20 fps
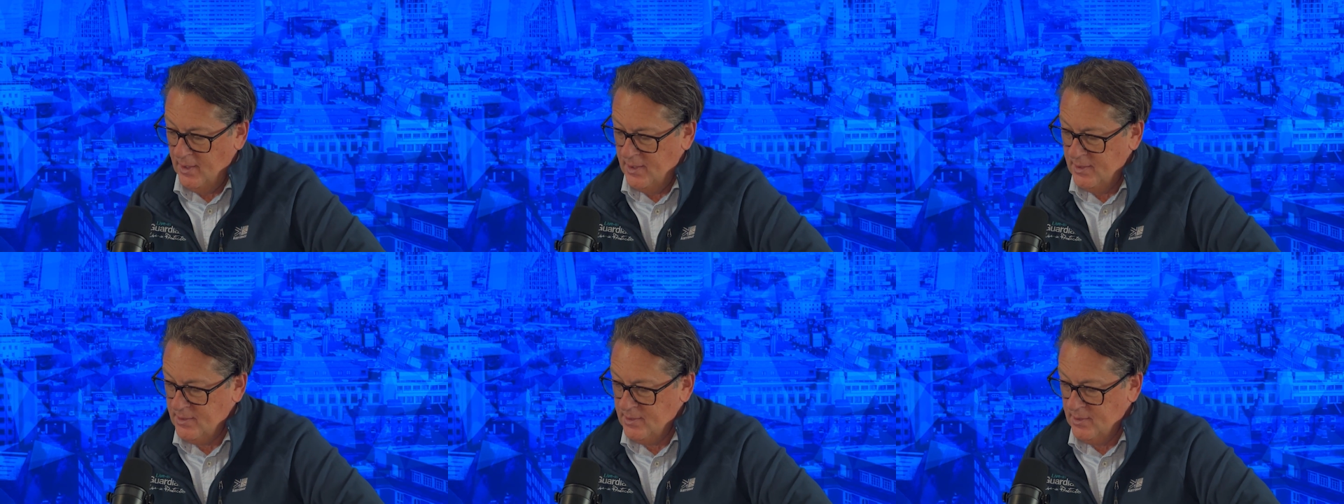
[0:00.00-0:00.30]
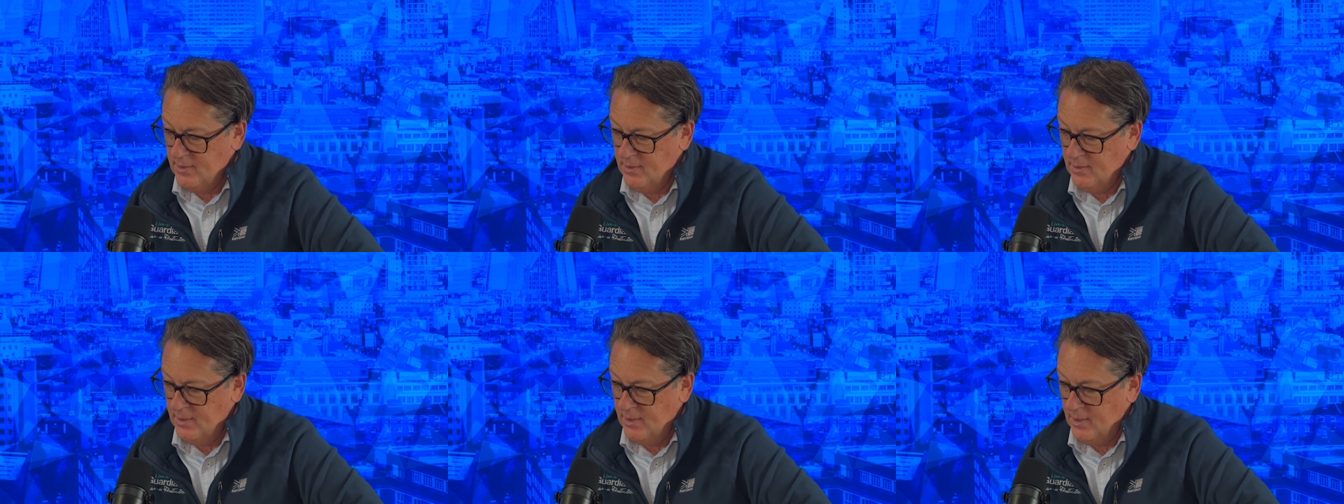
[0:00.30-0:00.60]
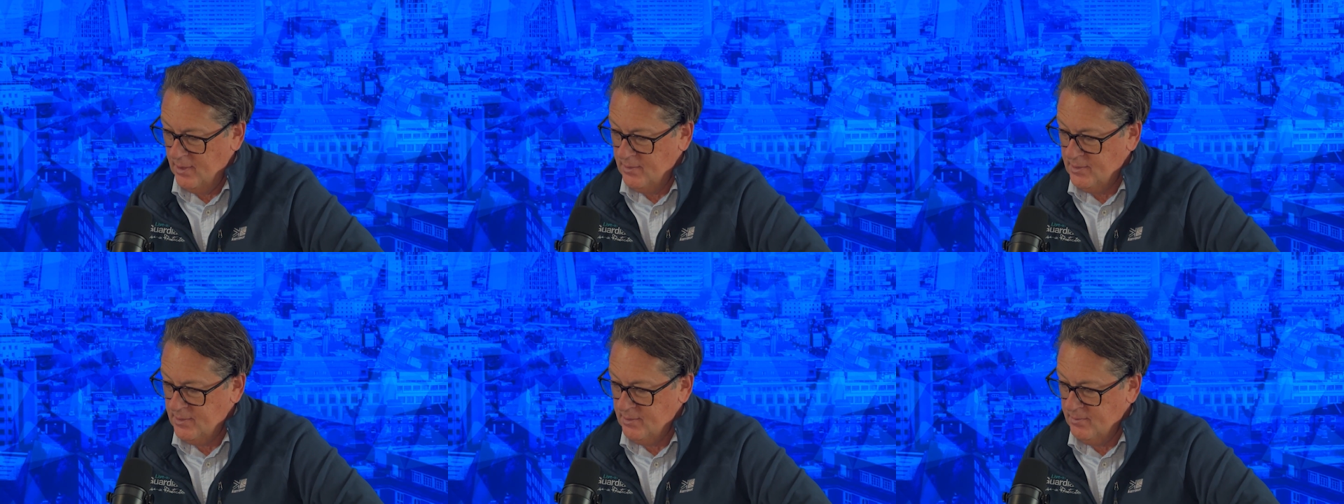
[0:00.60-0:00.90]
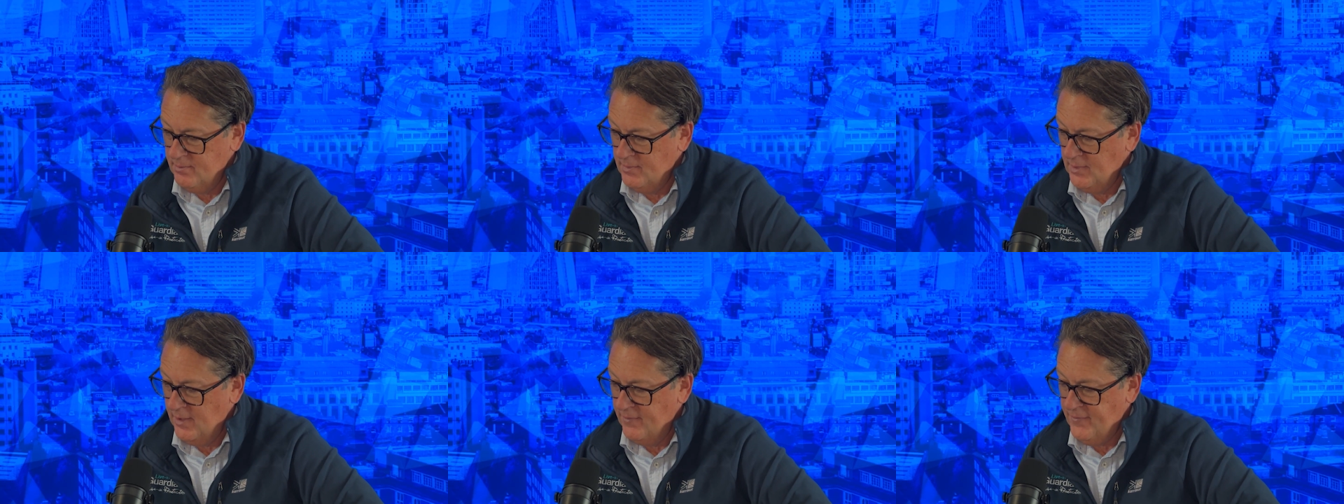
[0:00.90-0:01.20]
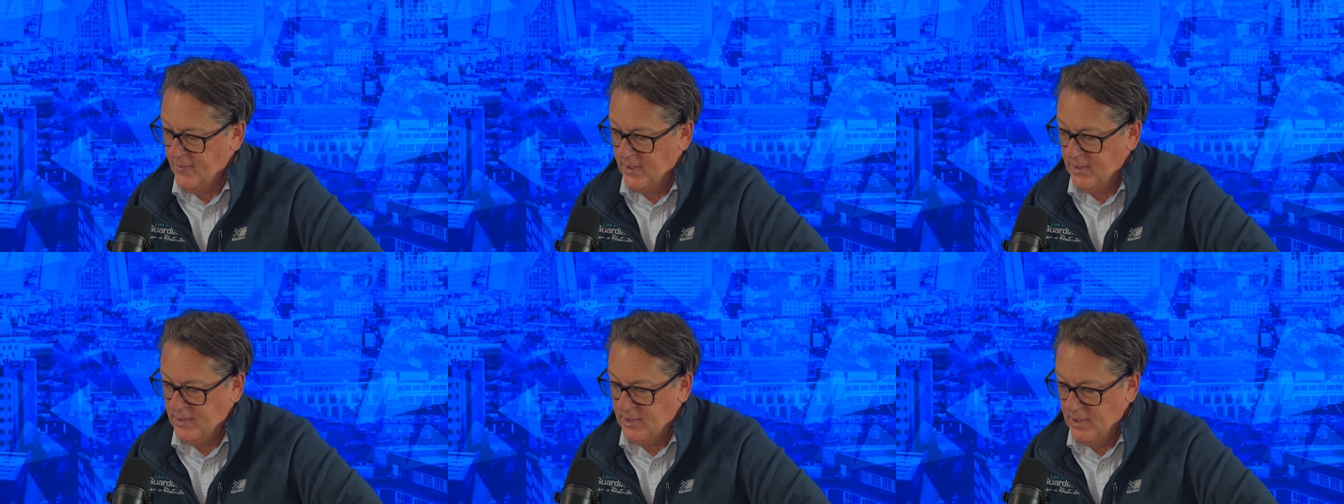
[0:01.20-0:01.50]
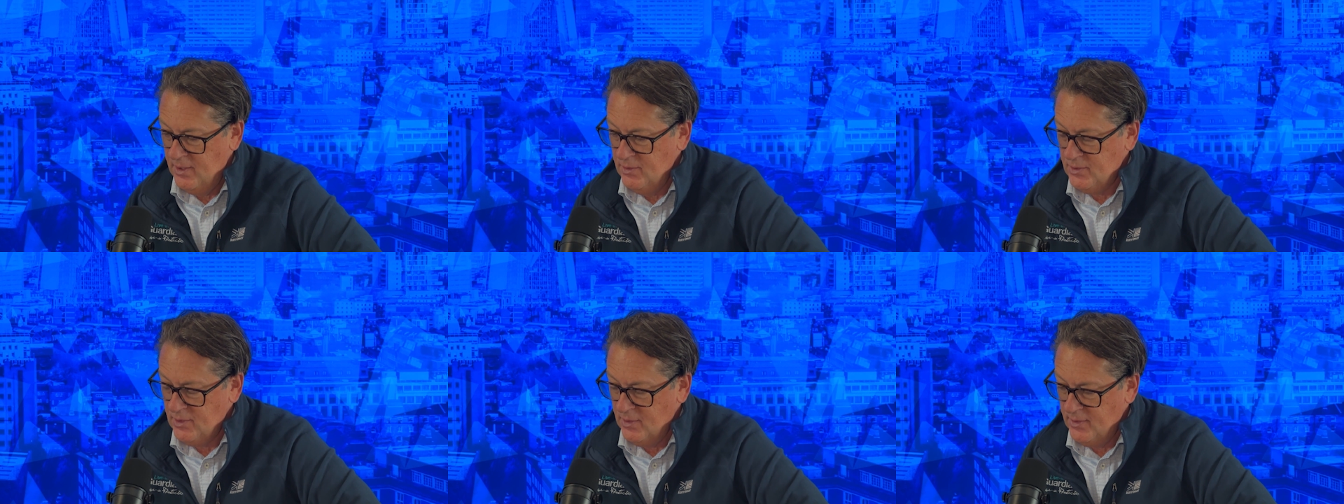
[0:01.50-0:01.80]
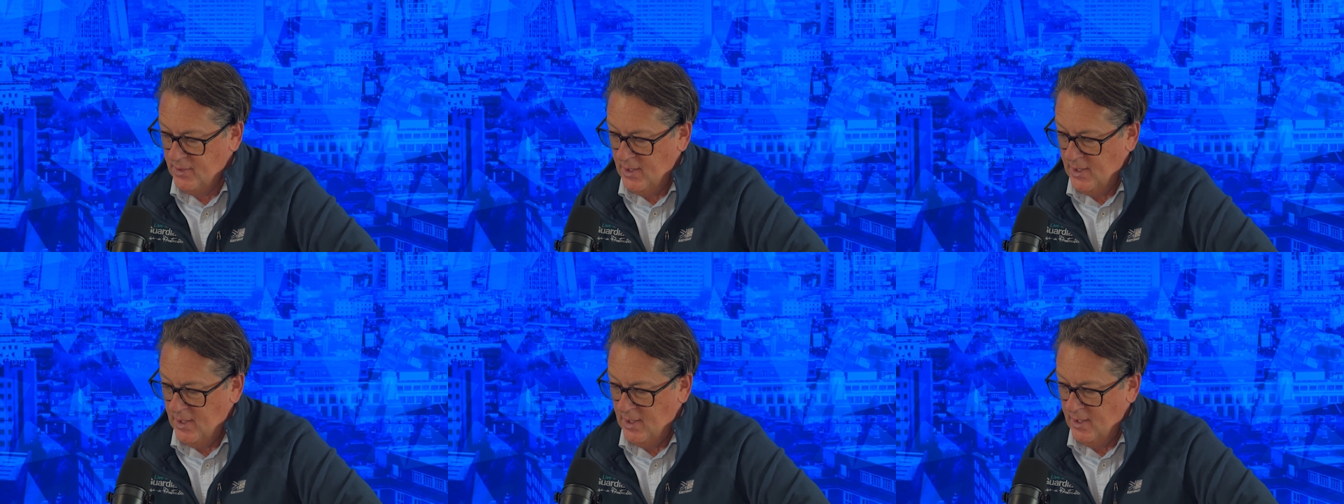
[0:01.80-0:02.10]
There's, uh, there's FAQs on
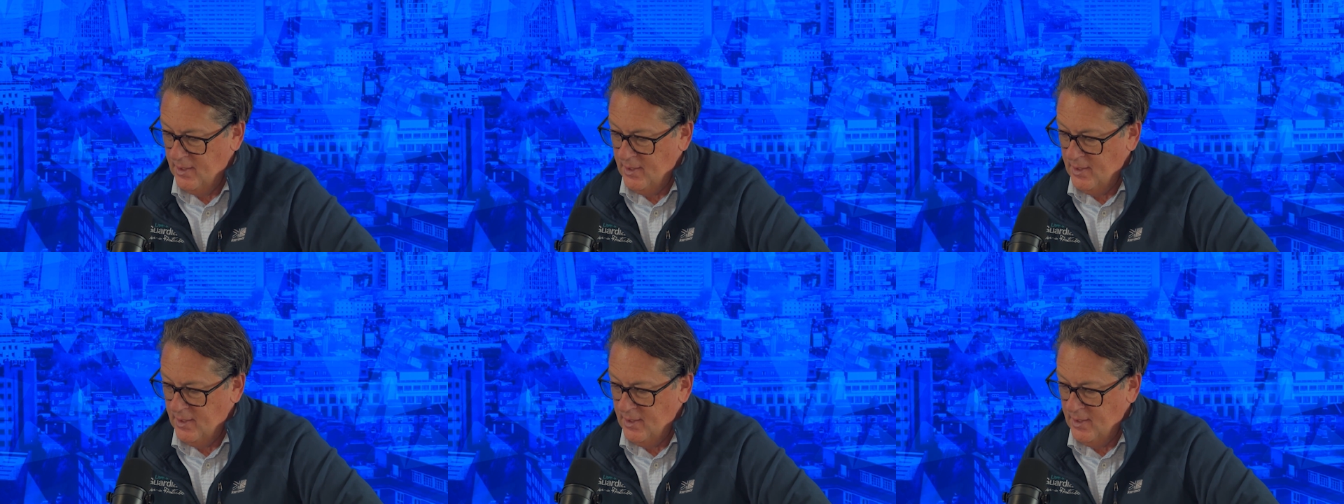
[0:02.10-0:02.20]
there.